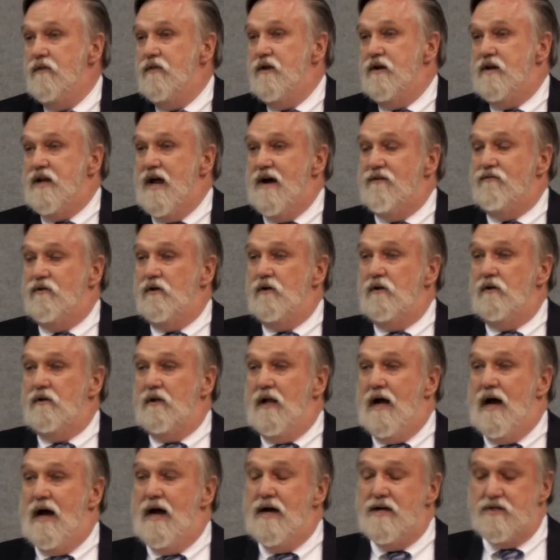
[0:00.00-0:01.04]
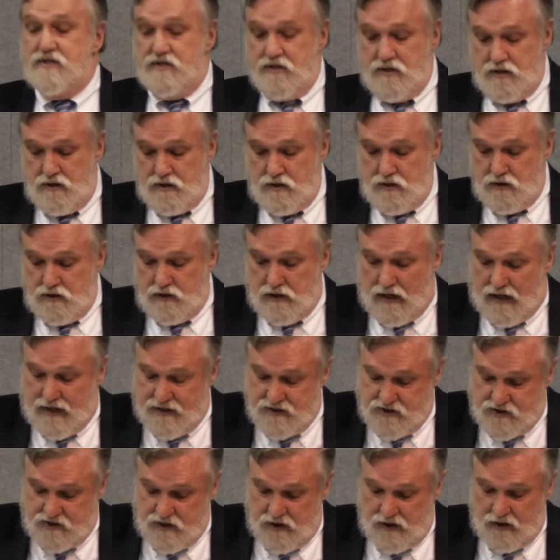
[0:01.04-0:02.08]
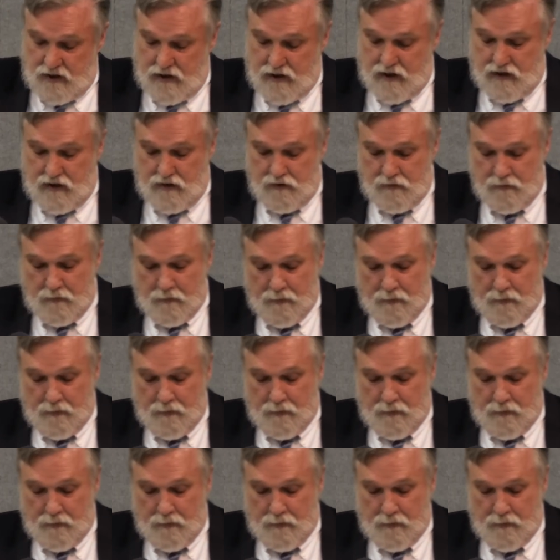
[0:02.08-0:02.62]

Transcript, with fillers: The devil lies constantly.